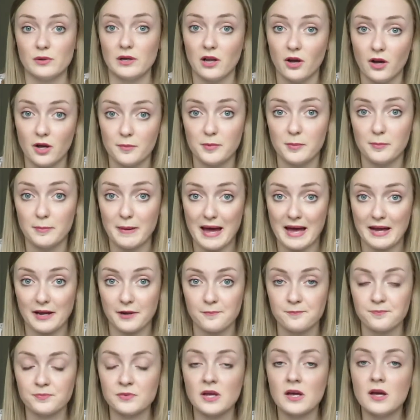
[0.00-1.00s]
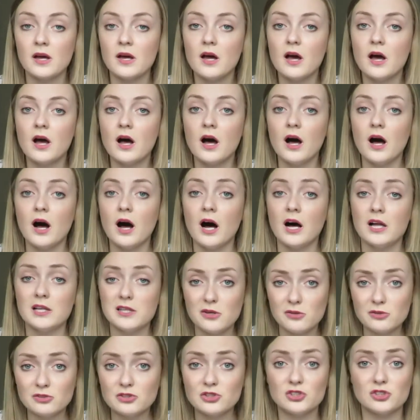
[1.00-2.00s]
a reliable bag.
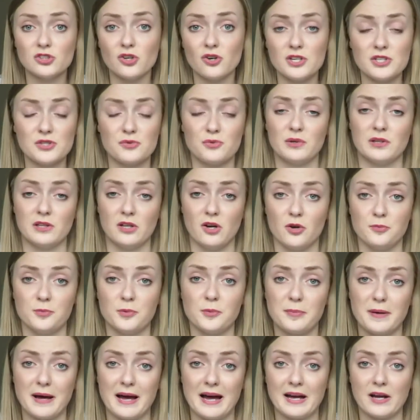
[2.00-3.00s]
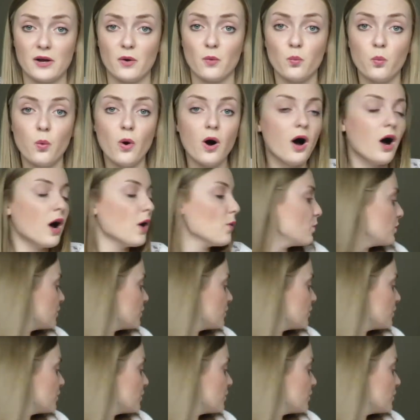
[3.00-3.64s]
Alongside a reliable bag, what I